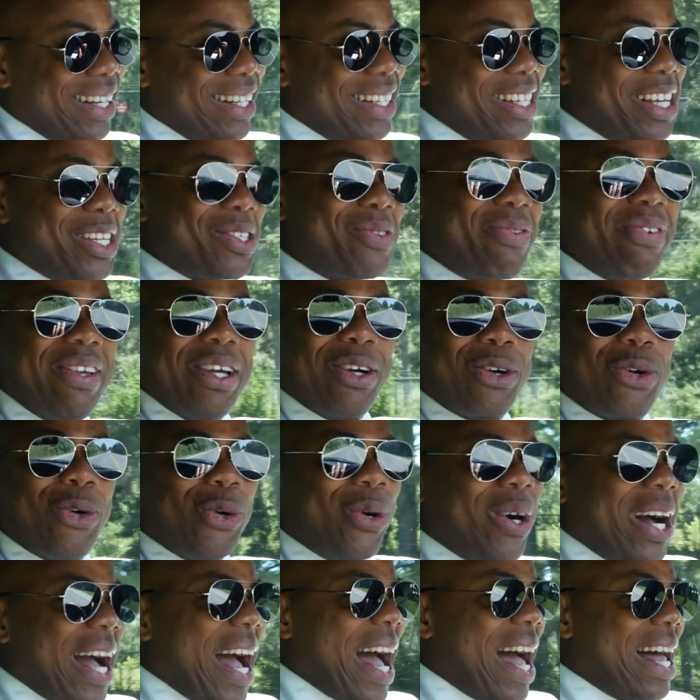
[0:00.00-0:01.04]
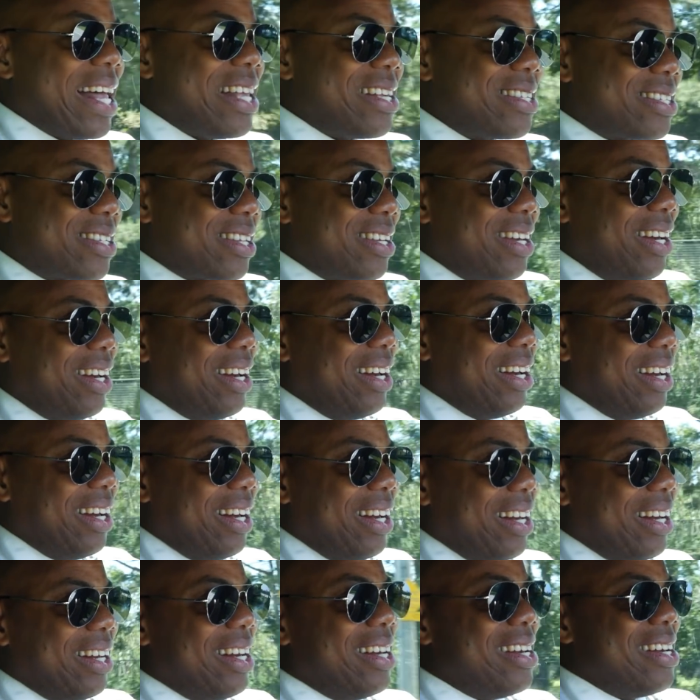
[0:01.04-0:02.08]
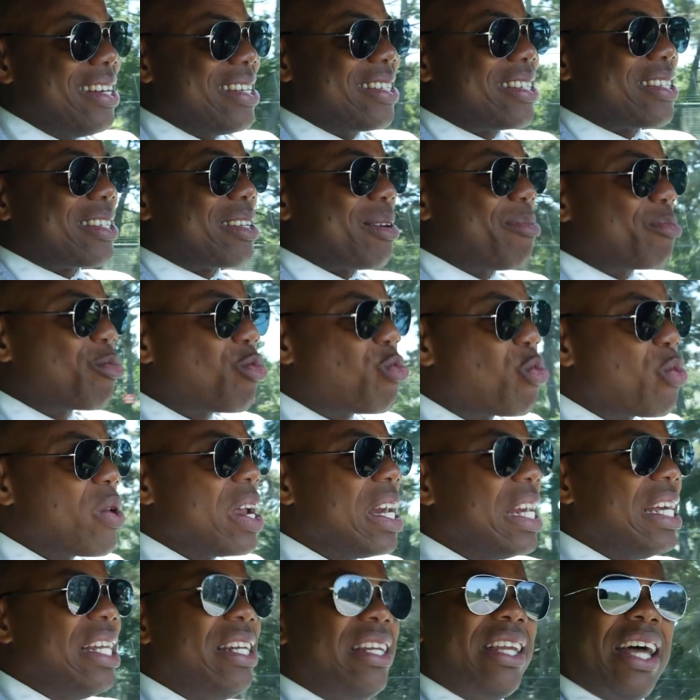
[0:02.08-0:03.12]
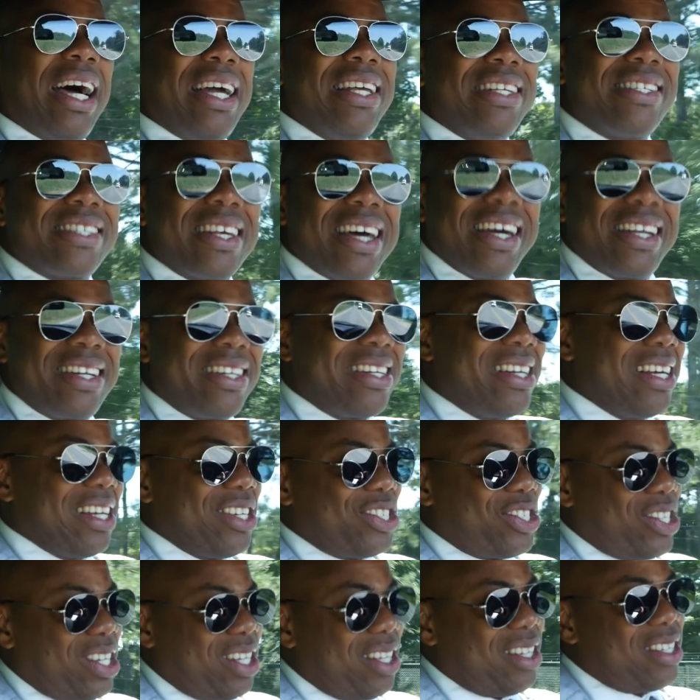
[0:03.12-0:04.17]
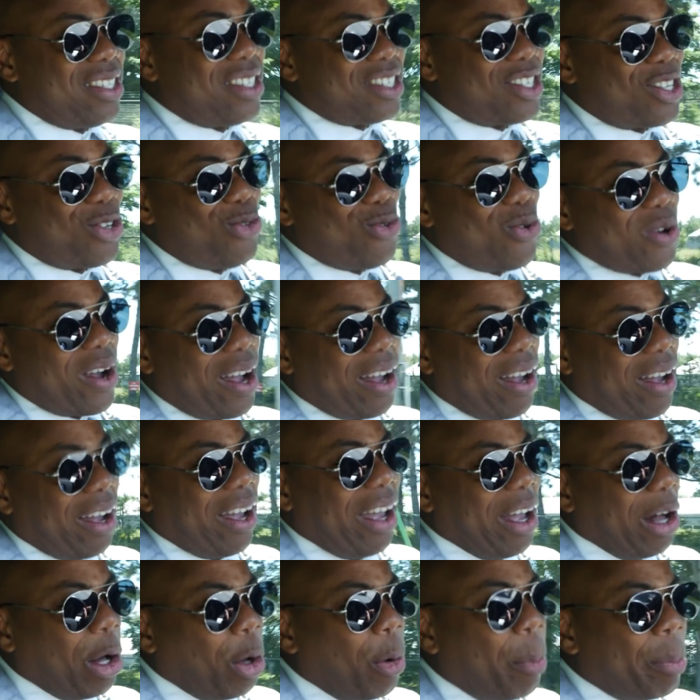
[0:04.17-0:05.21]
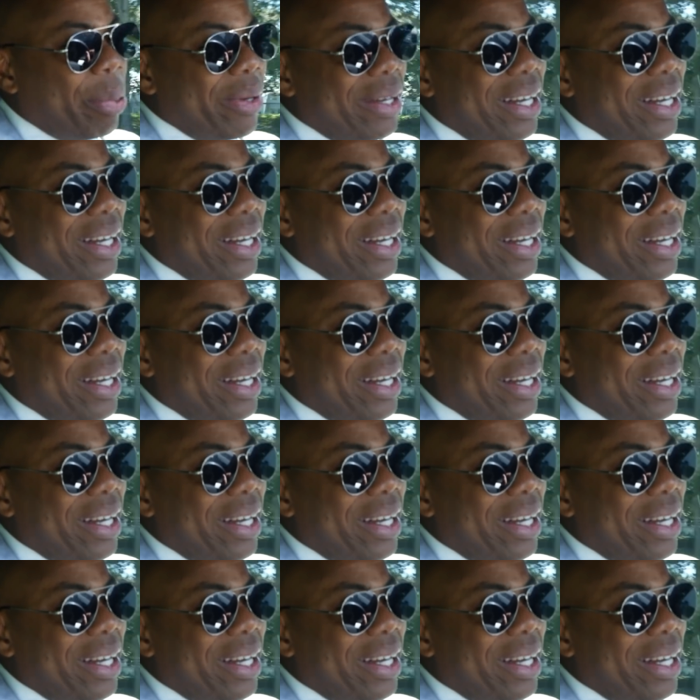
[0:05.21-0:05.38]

This vehicle has some really nice additions to help